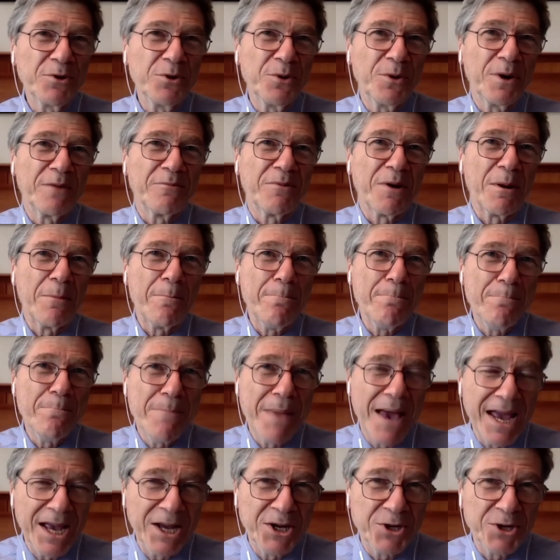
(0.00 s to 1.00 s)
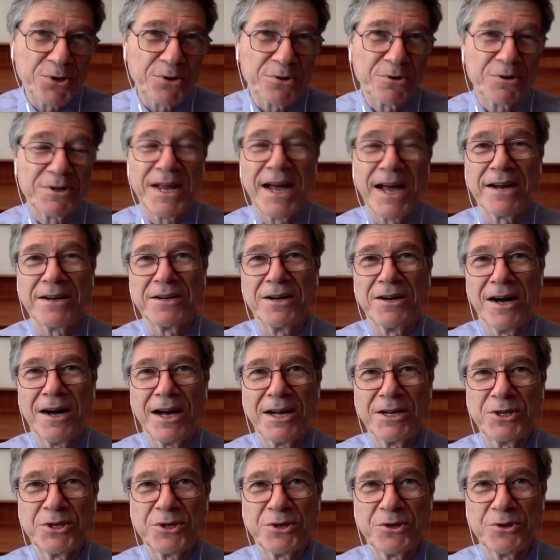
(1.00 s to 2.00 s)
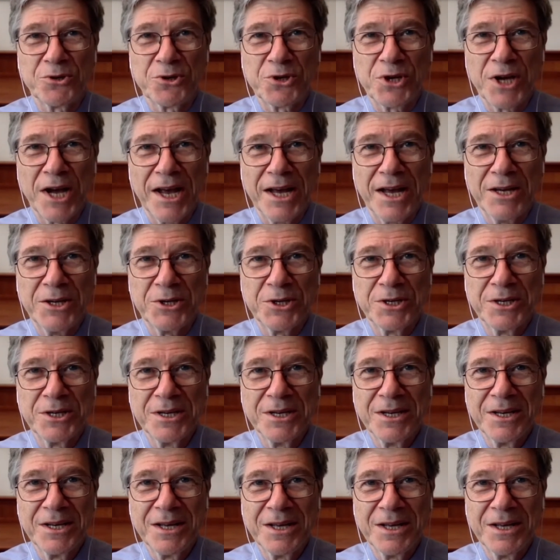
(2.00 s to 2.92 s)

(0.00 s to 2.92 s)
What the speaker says: you have a major technological change,